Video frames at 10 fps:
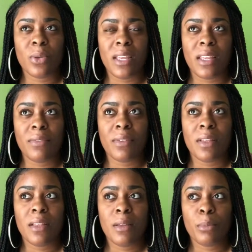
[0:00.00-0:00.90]
if
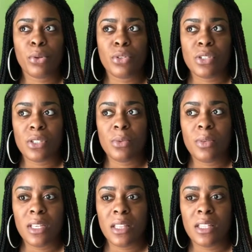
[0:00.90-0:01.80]

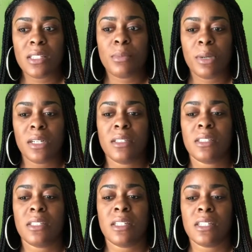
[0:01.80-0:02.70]
pursuing this
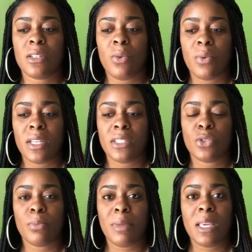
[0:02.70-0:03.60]
person is going
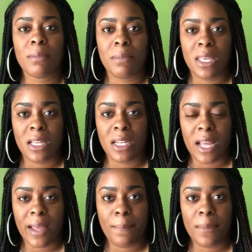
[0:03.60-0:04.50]
to make me
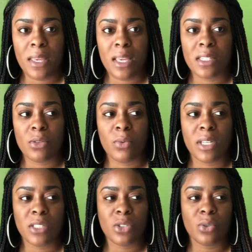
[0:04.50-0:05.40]
unhappy, it's
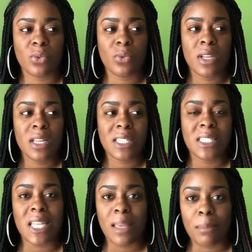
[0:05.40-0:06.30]
going to
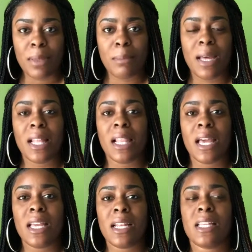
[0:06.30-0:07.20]
dampen my
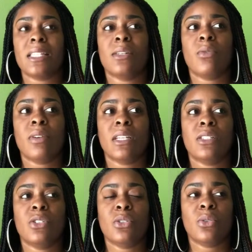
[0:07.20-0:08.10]
light, it's going
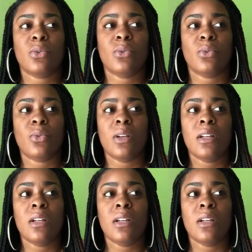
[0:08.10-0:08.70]
to